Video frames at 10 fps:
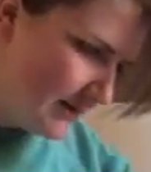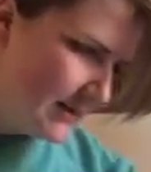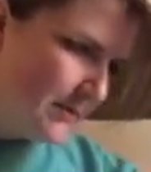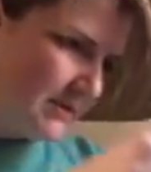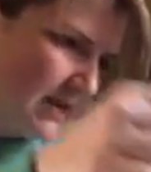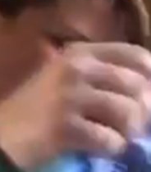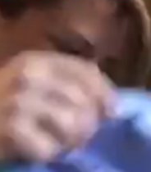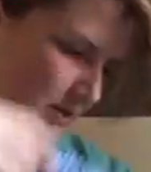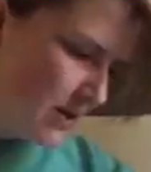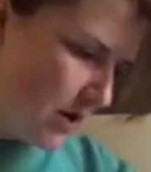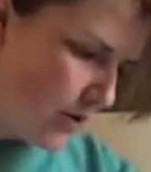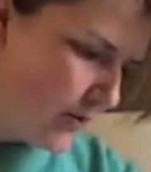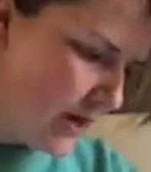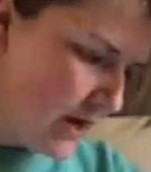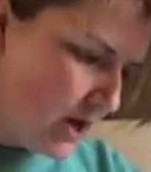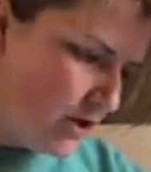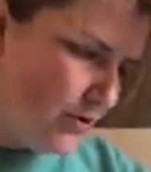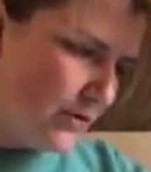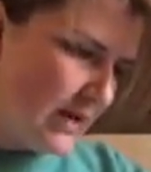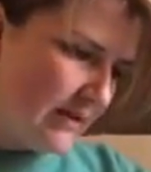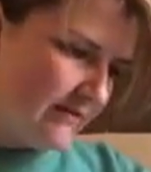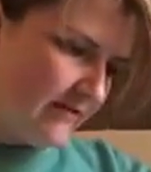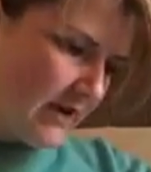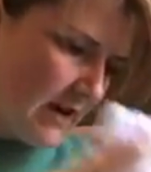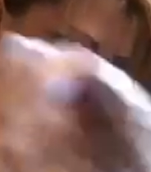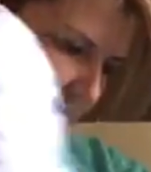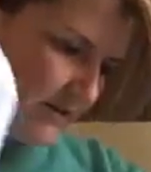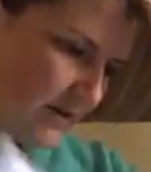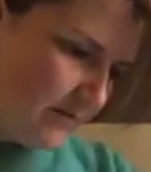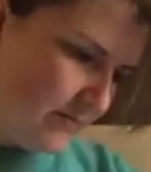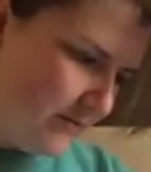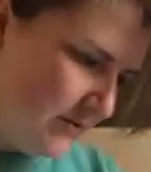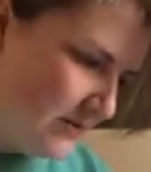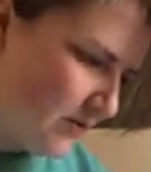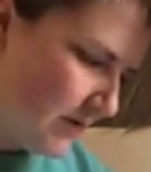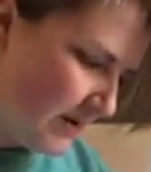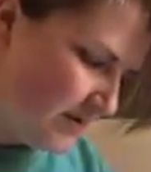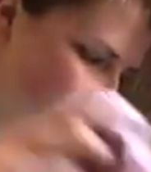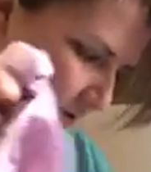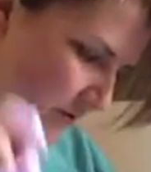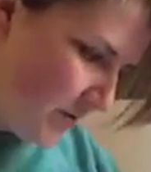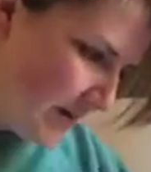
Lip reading: Sometimes though, you can find, here I'm sorting through all the